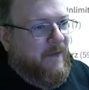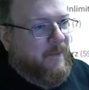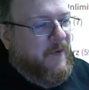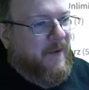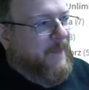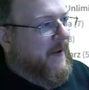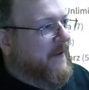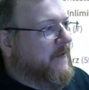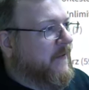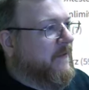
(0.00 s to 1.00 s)
Pokemon
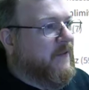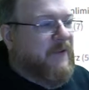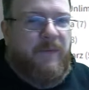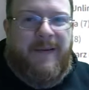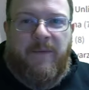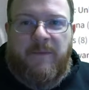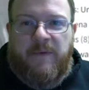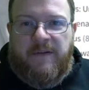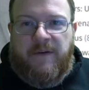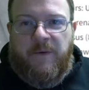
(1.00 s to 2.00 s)
page, just so people
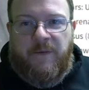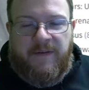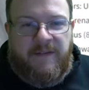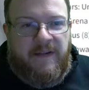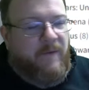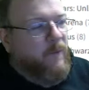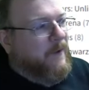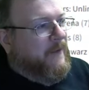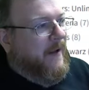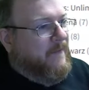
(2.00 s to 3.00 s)
can go and see
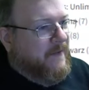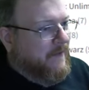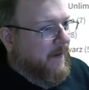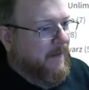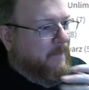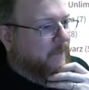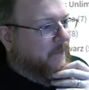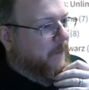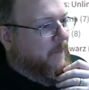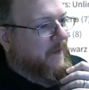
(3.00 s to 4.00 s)
what we have in stock. So,